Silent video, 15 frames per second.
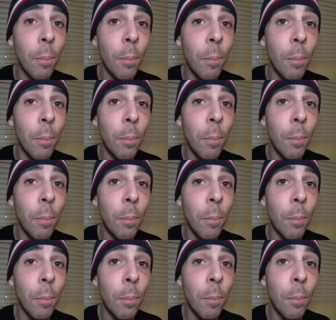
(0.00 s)

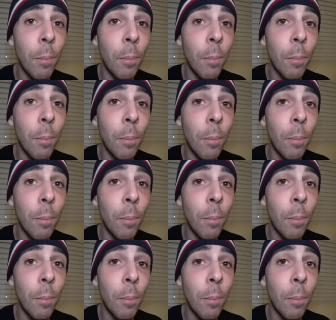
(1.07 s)
(no one is talking)